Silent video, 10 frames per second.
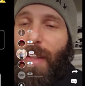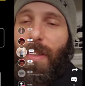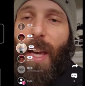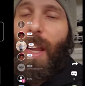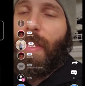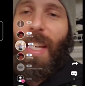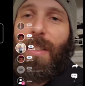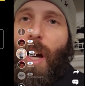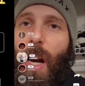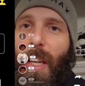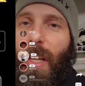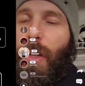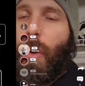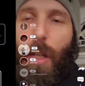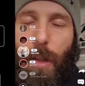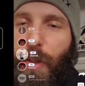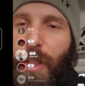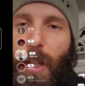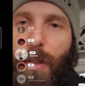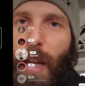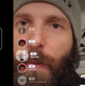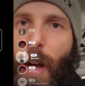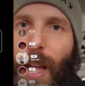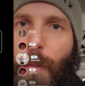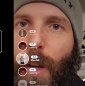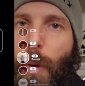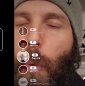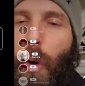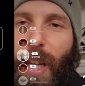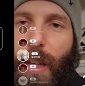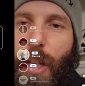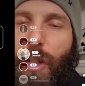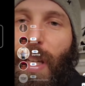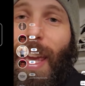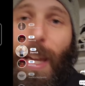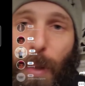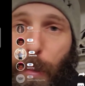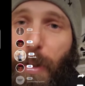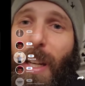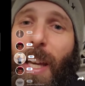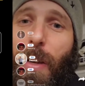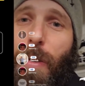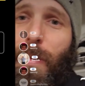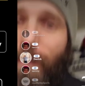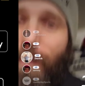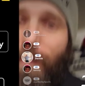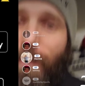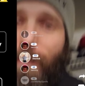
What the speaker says: That said, I think it's hockey. Crossover skills like volleyball, but more conditioning and people can hit you.